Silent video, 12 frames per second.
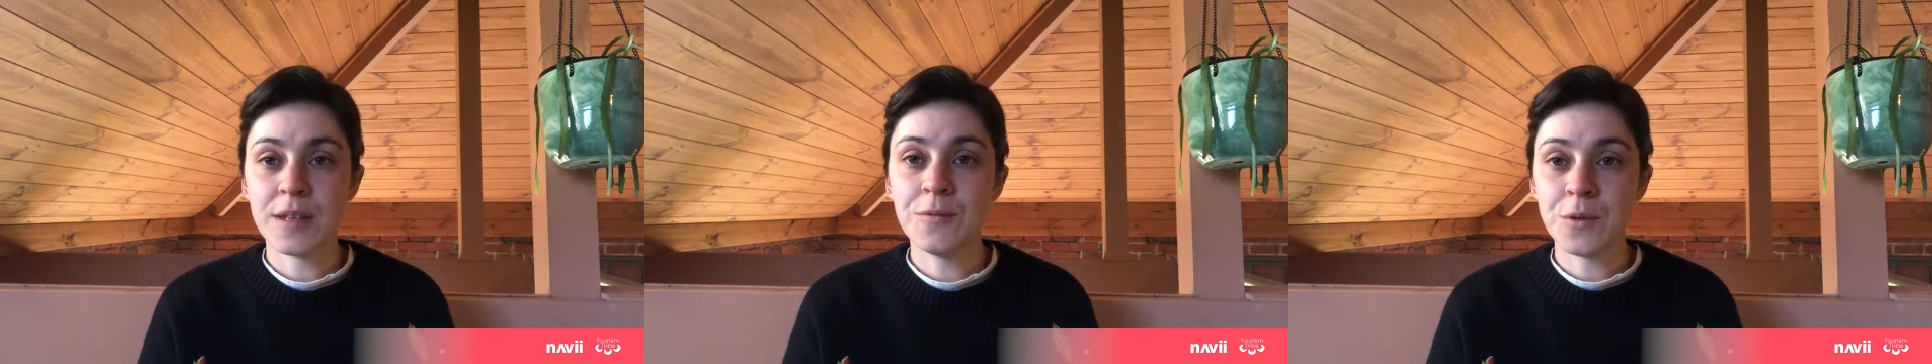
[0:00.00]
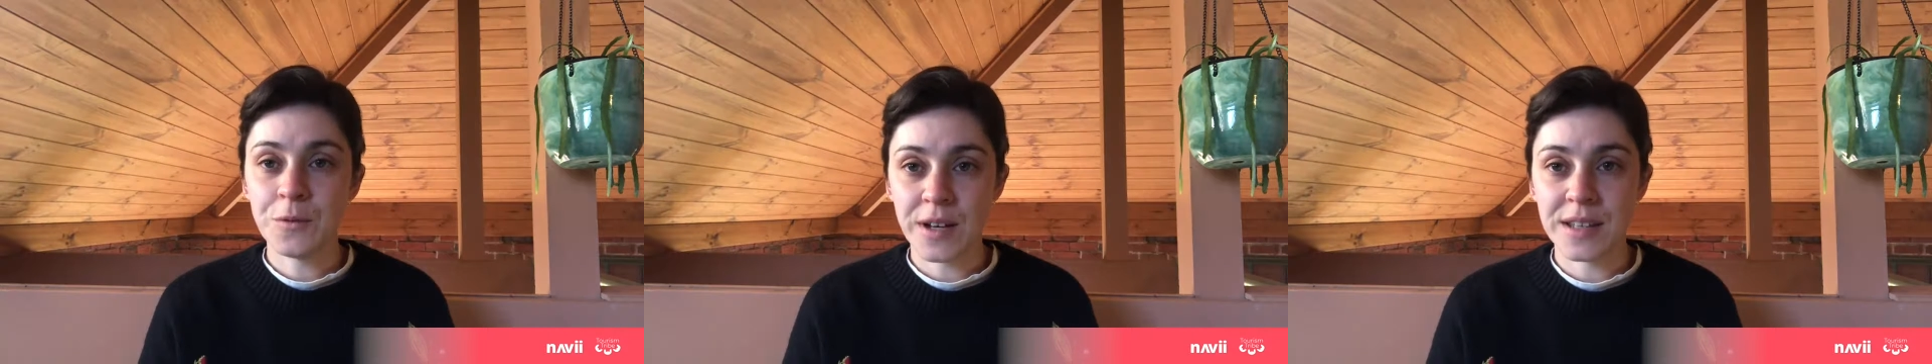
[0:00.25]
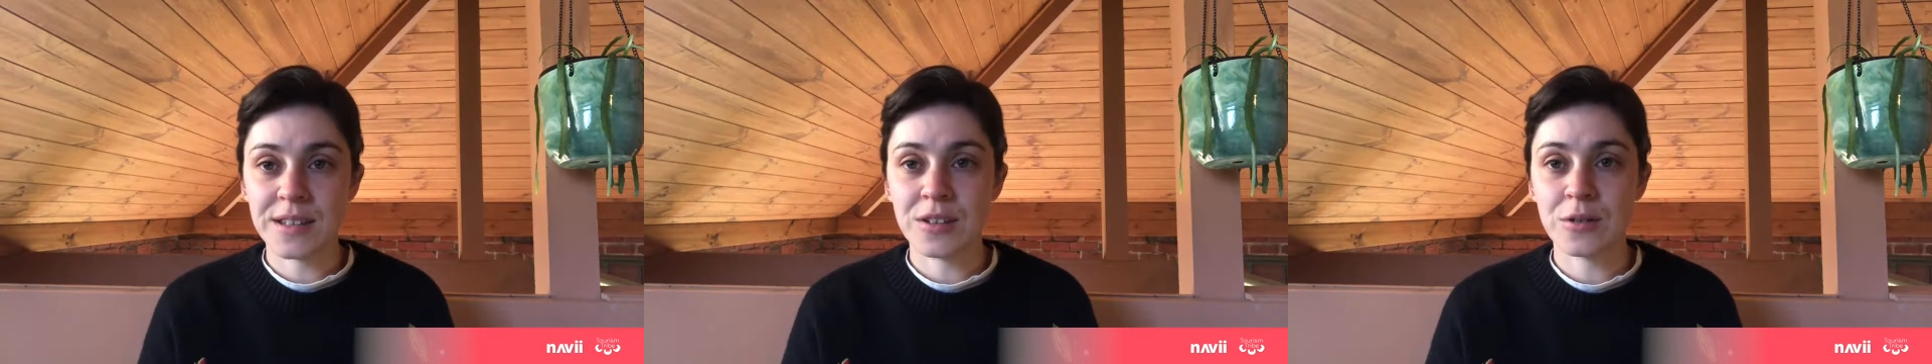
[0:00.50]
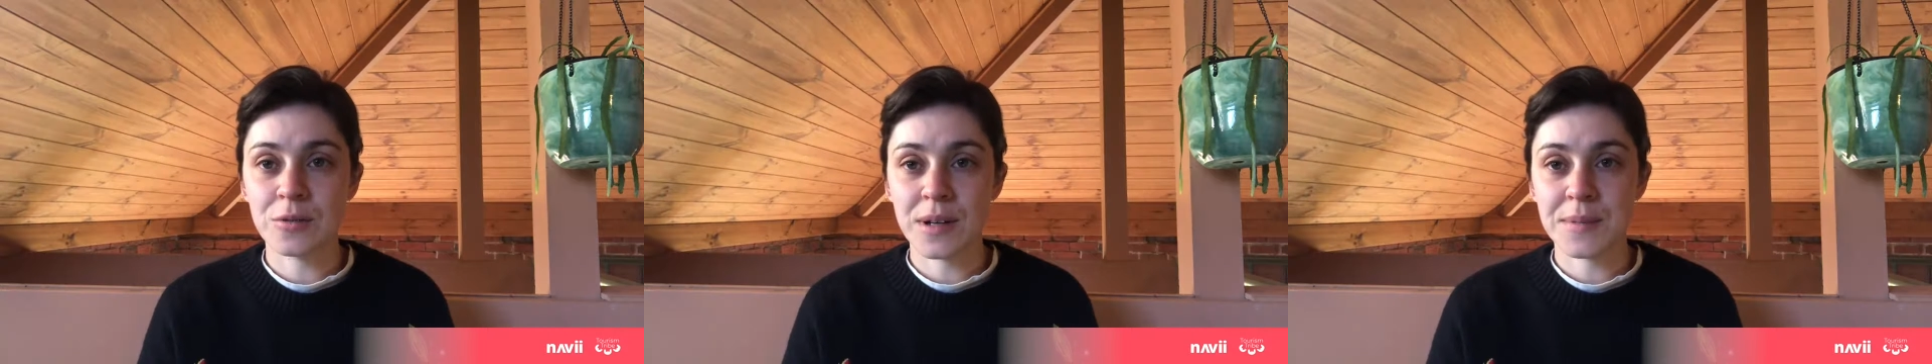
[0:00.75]
If you find that
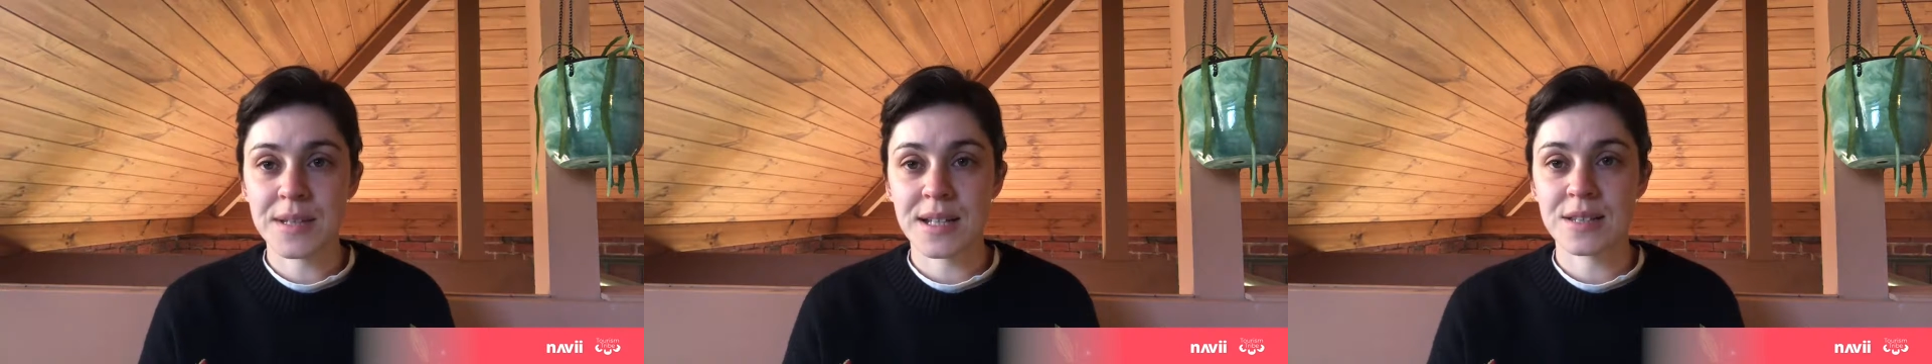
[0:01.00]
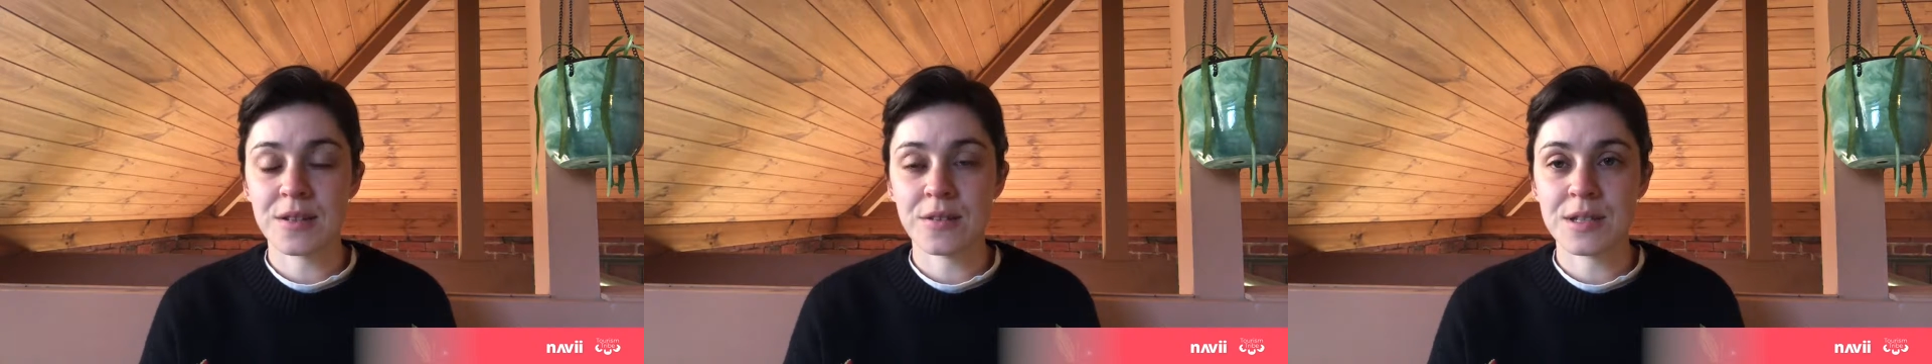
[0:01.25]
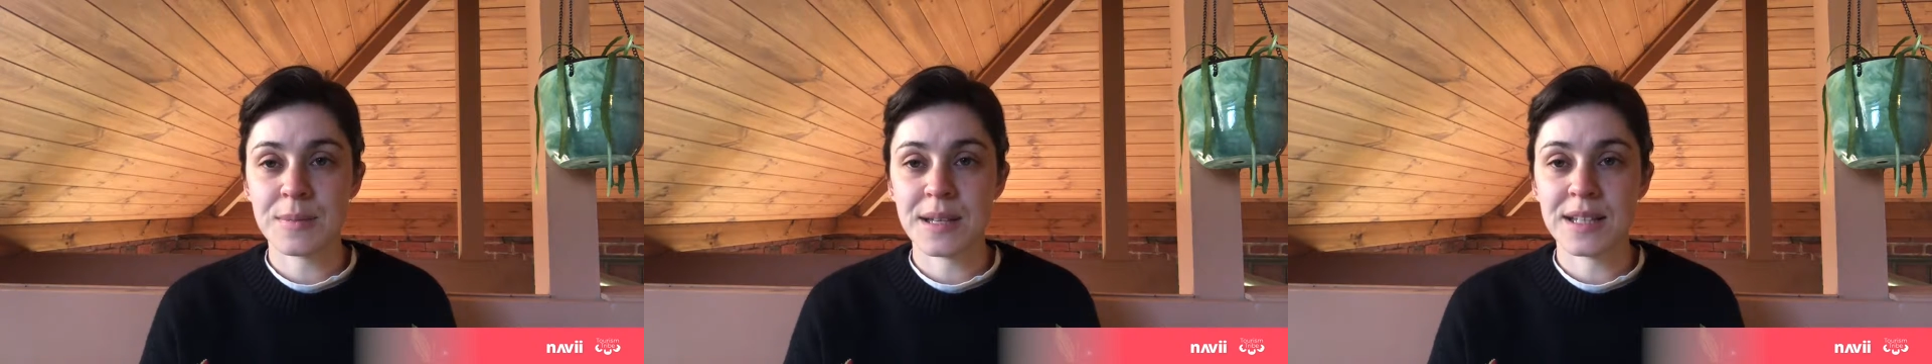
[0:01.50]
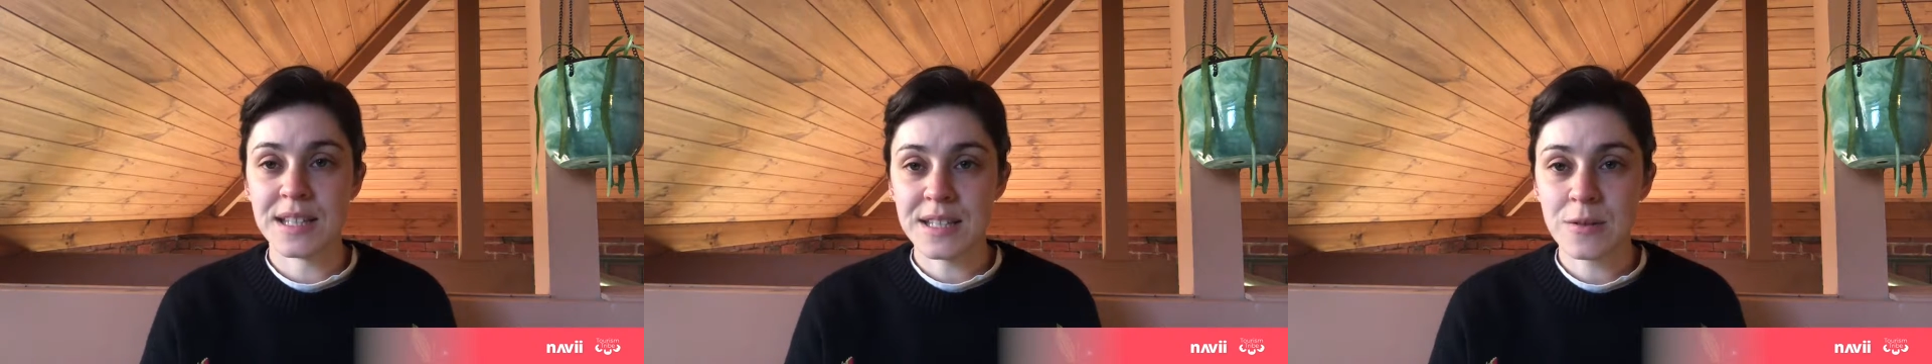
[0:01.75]
your website's load
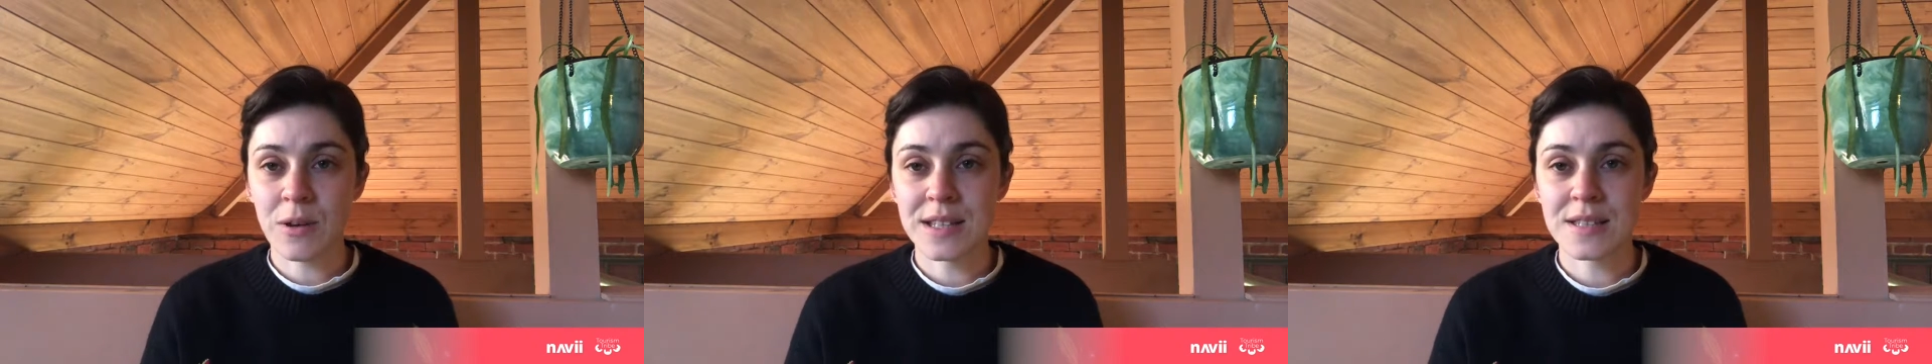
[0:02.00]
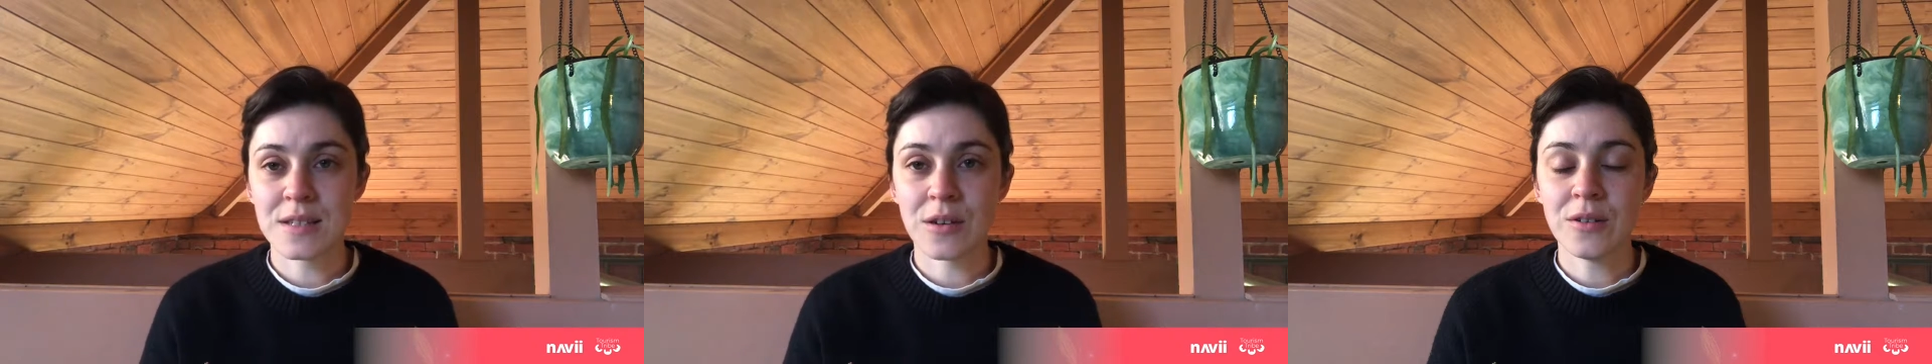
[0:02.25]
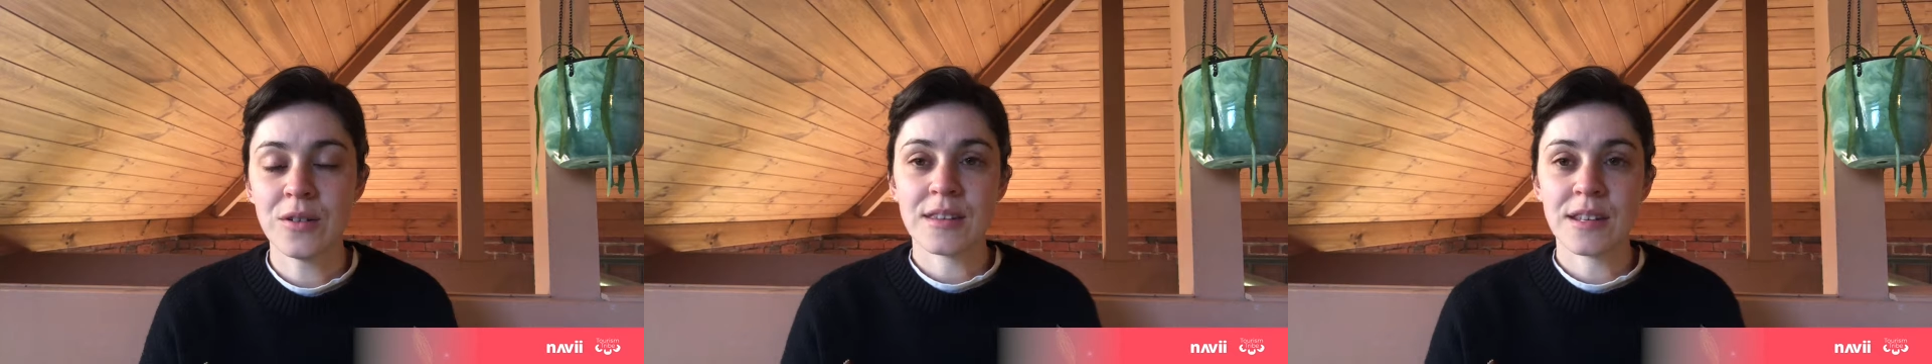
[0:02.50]
speed is quite slow,